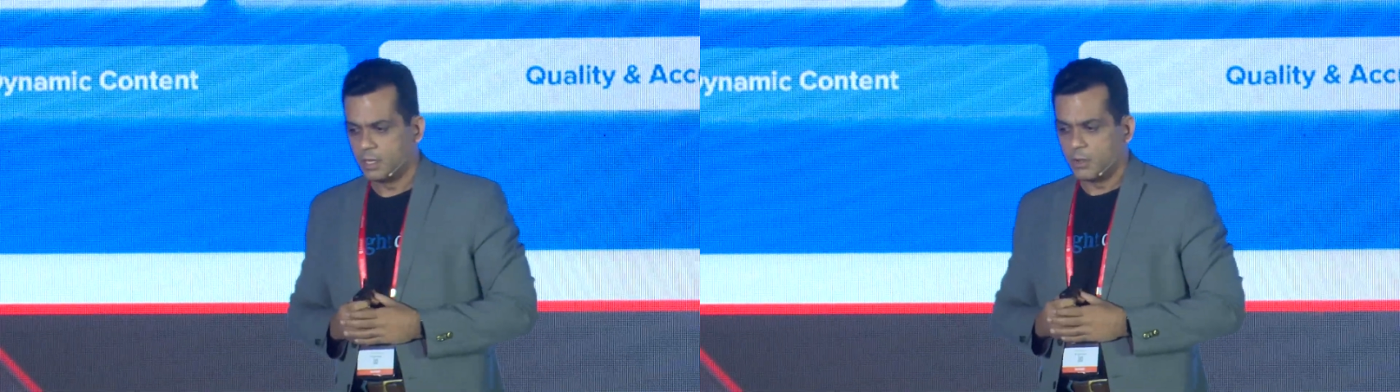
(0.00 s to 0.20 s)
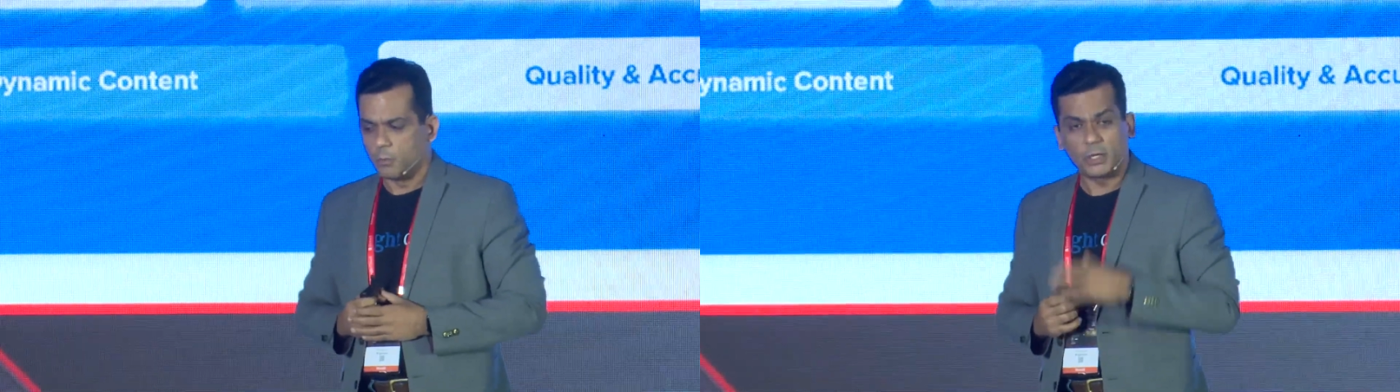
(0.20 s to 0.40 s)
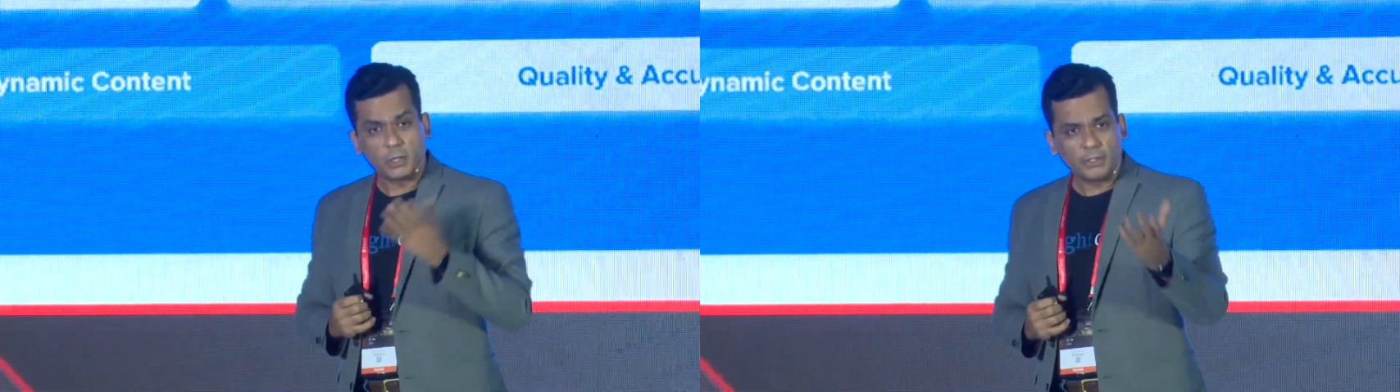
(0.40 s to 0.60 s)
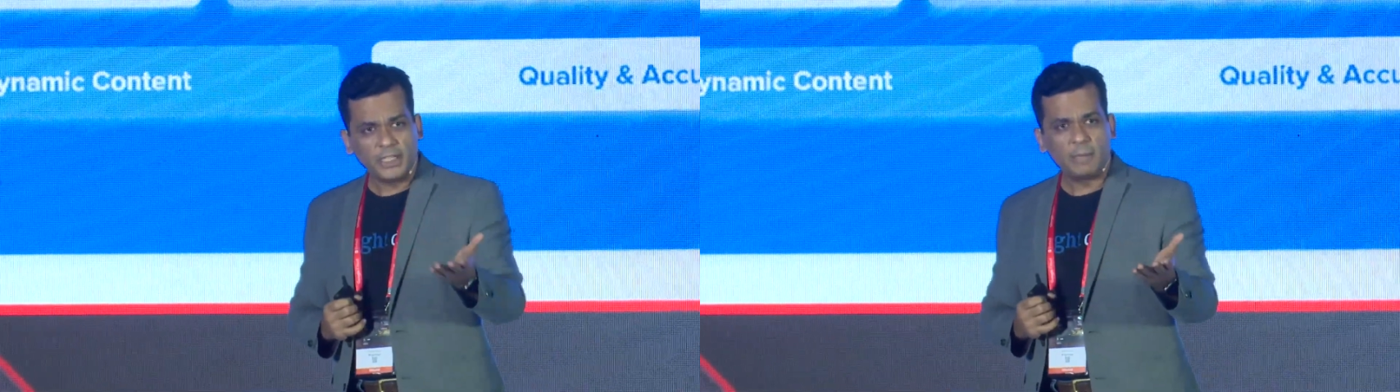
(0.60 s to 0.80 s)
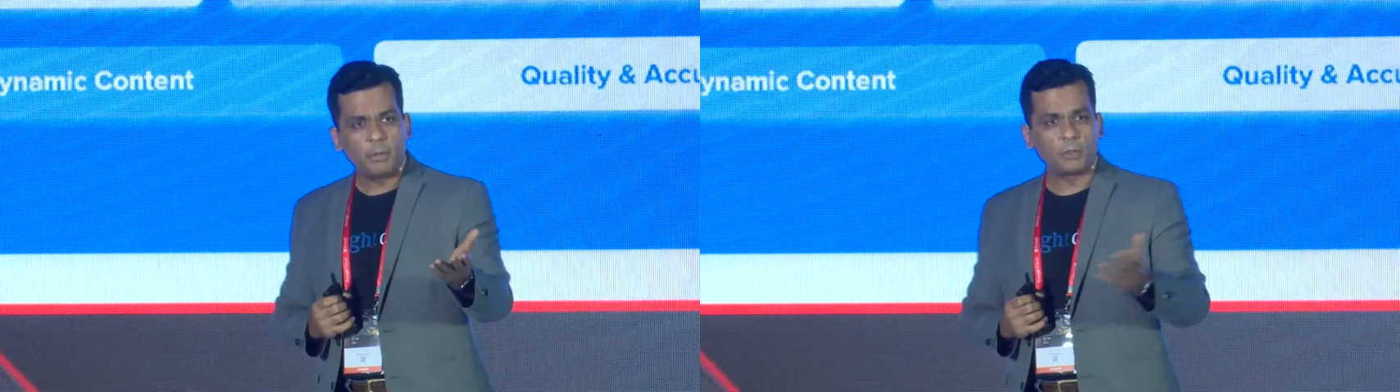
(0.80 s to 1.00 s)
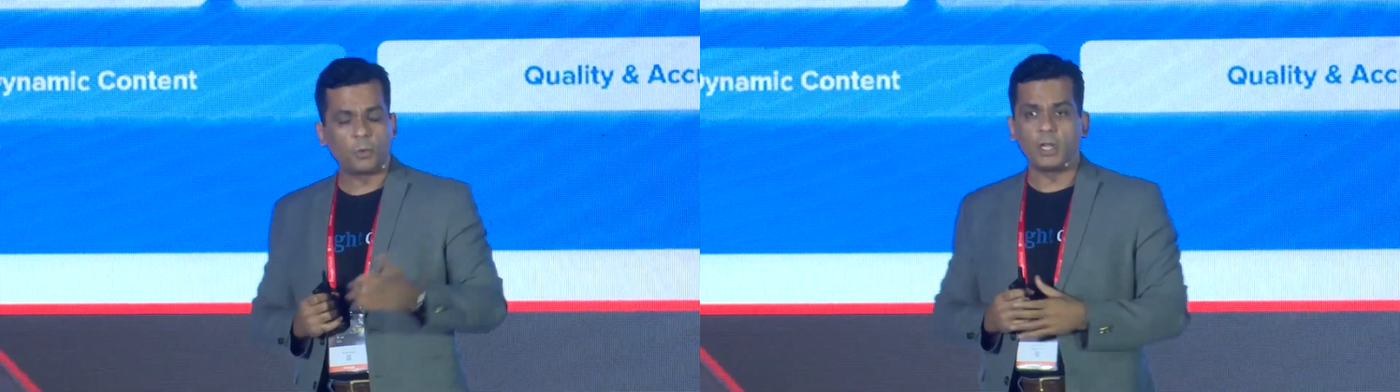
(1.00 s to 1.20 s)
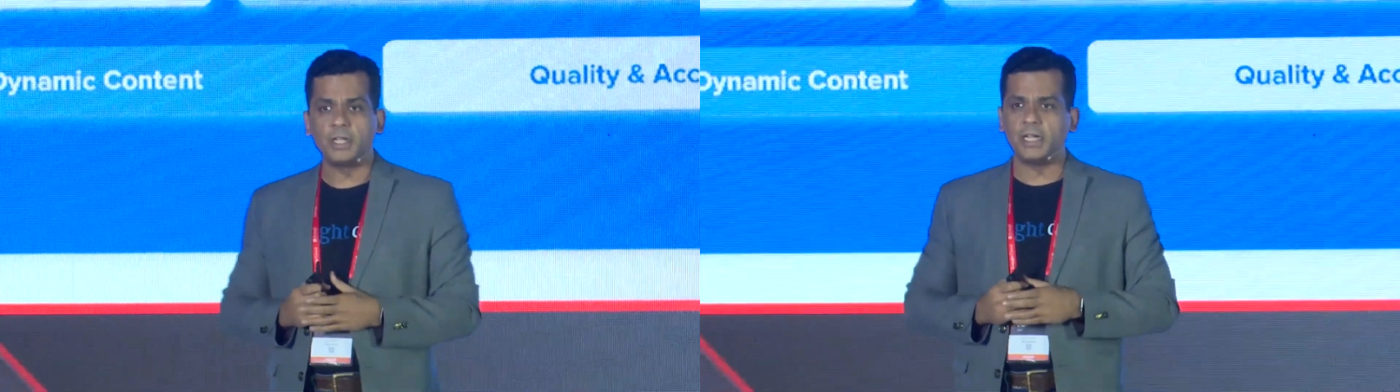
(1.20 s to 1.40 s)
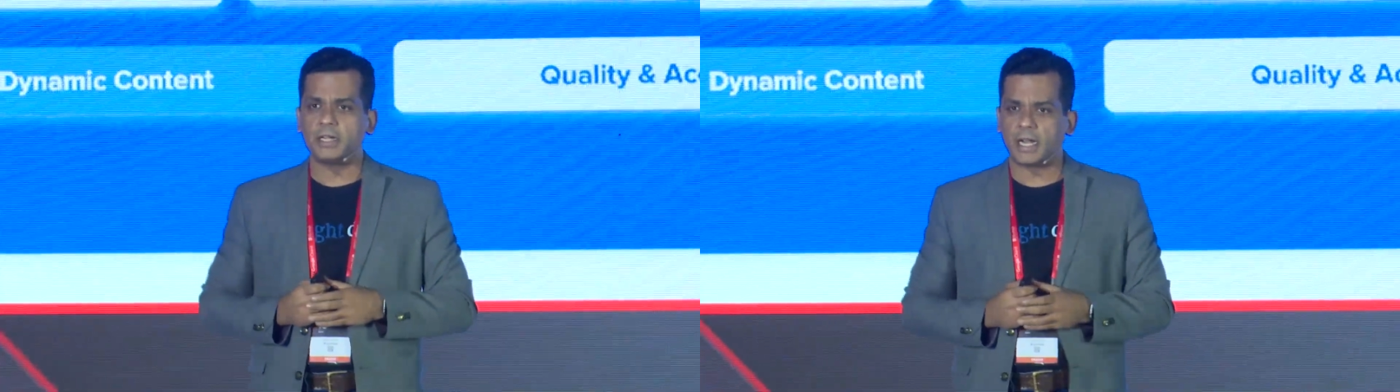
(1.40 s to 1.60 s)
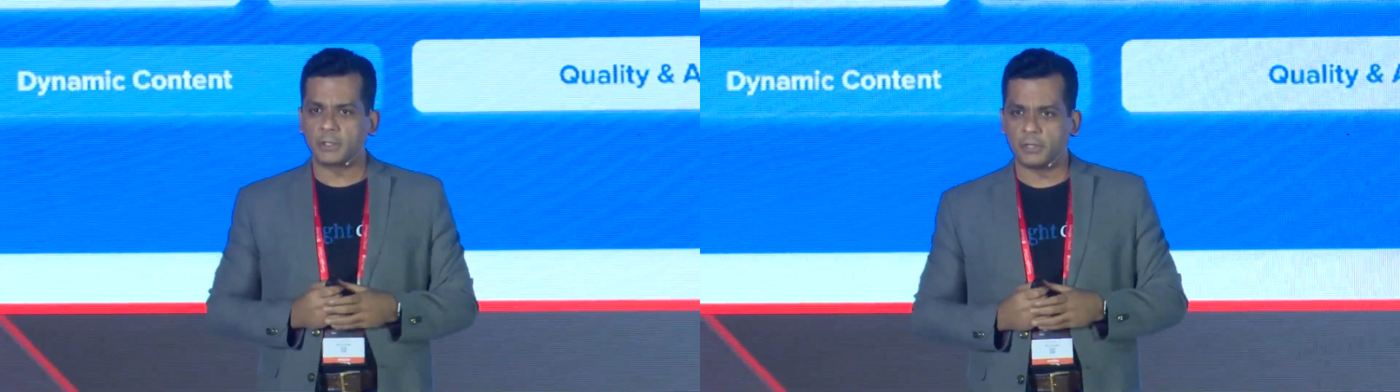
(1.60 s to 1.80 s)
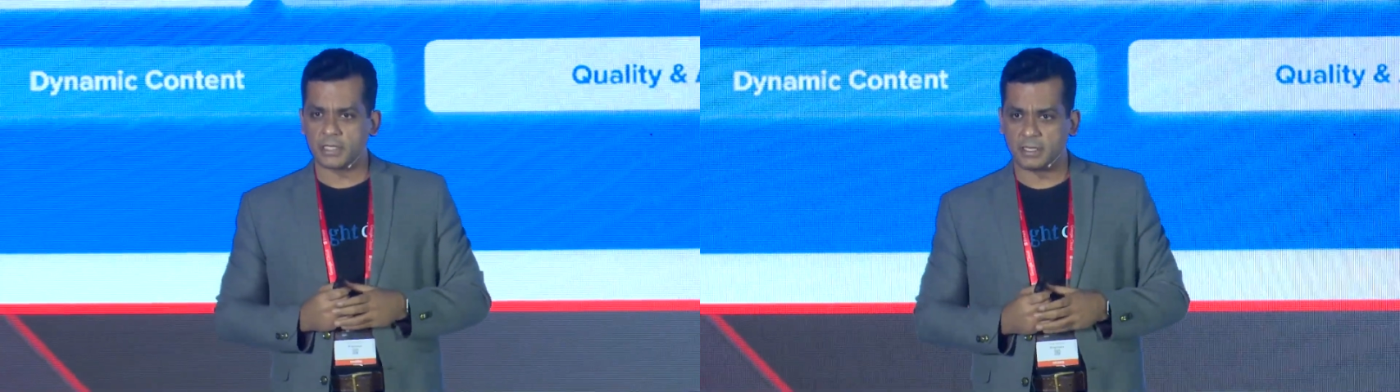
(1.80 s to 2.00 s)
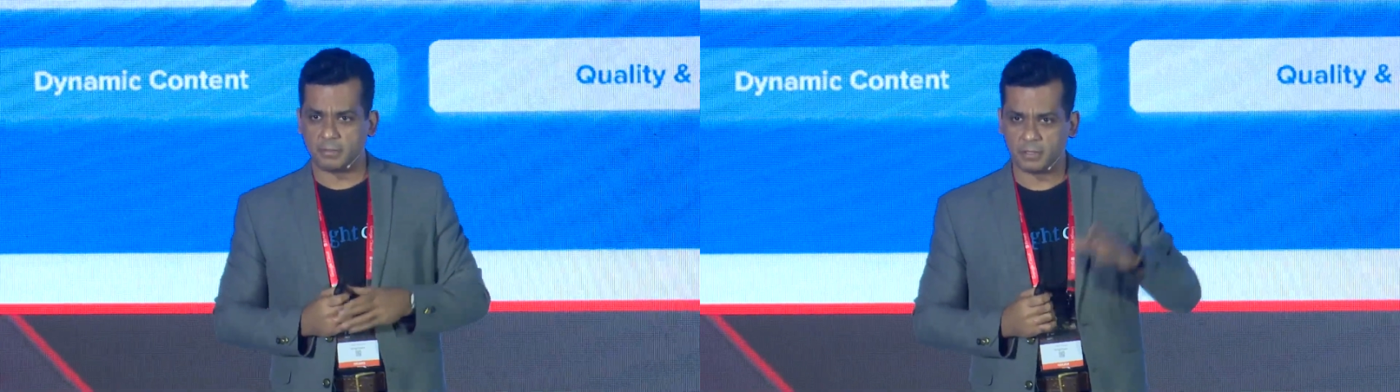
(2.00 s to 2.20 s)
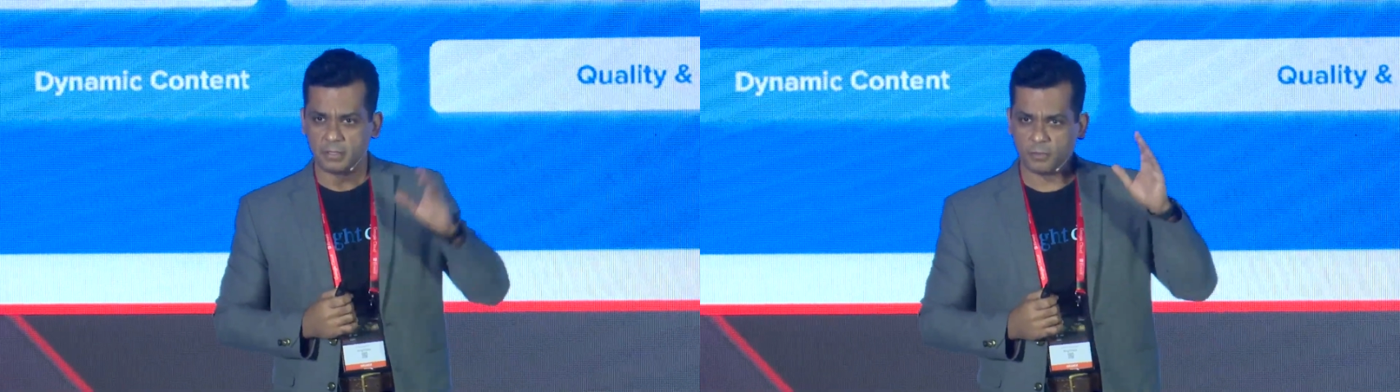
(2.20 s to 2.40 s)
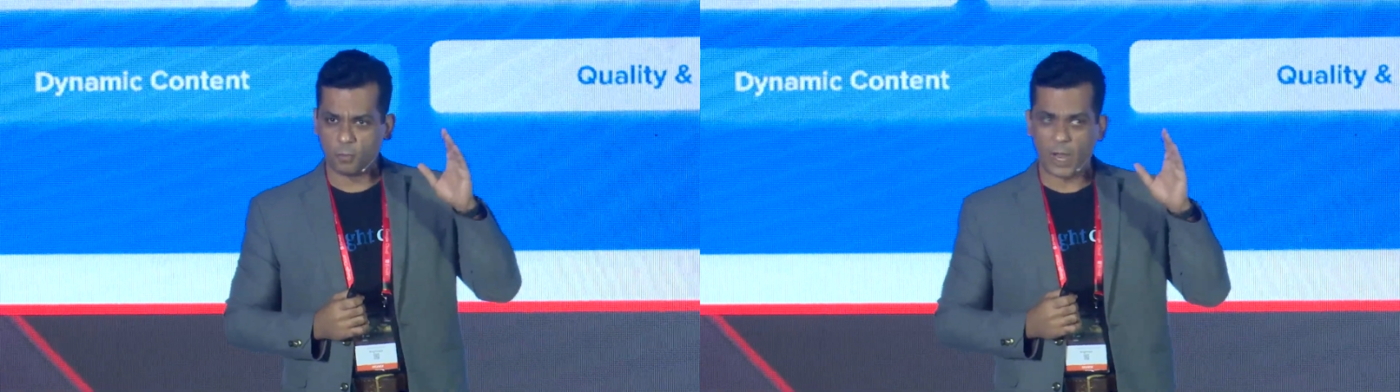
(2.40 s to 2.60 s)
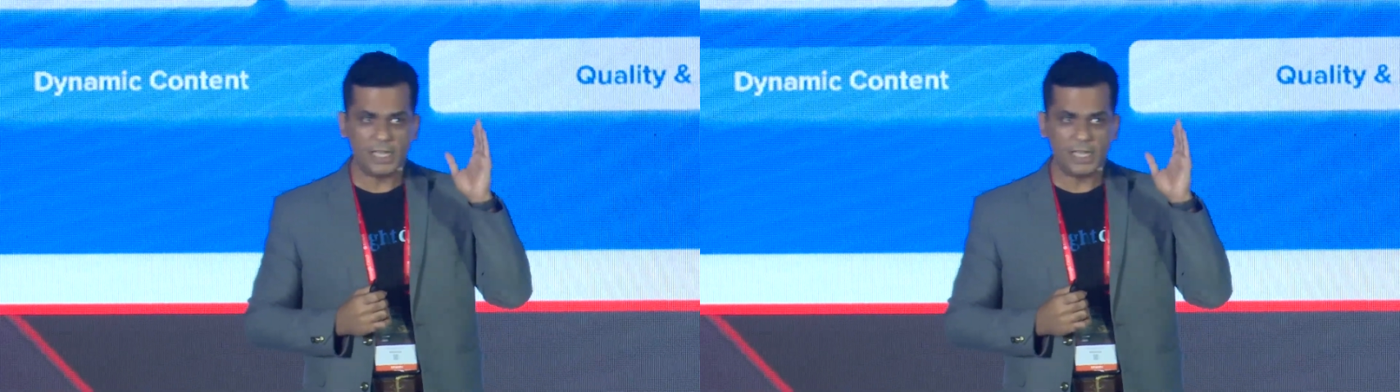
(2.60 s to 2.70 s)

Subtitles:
We are talking about quality and accuracy. While